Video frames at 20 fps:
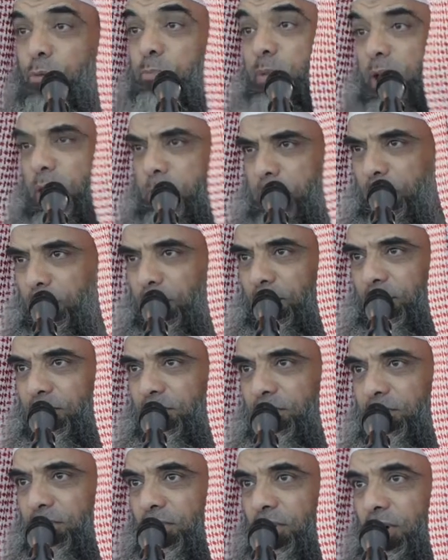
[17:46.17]

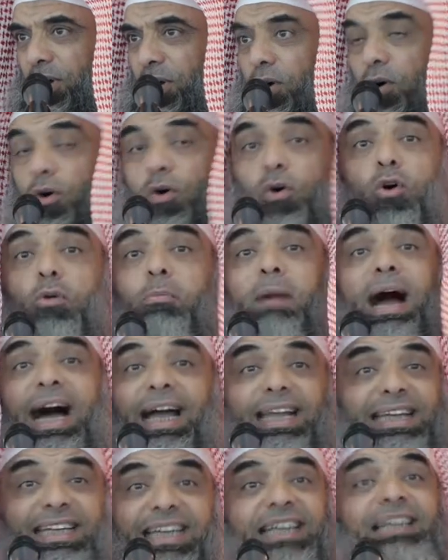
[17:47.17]
people whom
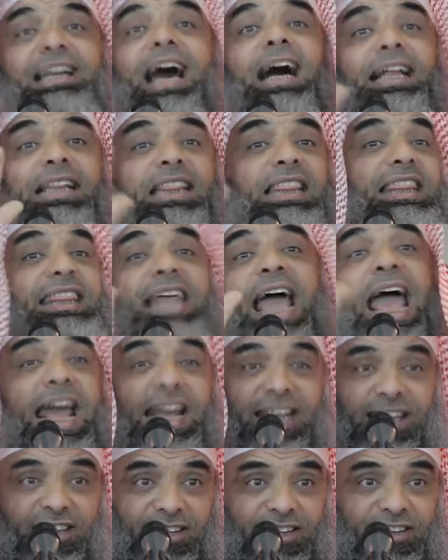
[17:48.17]
I cannot
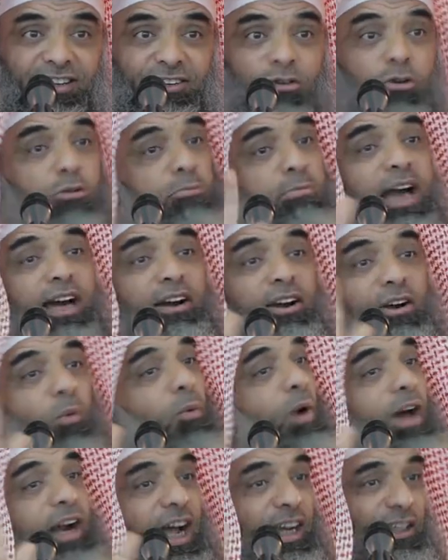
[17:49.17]
thank no matter
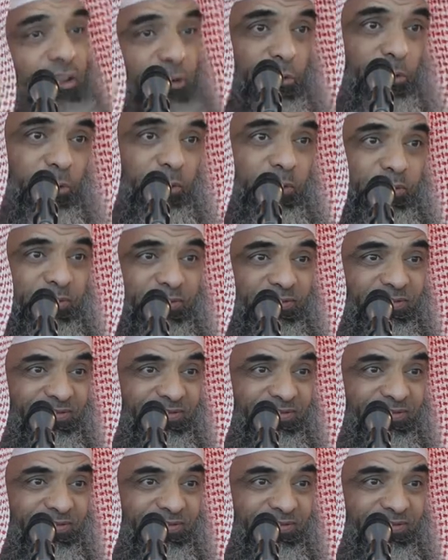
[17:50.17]
what I do.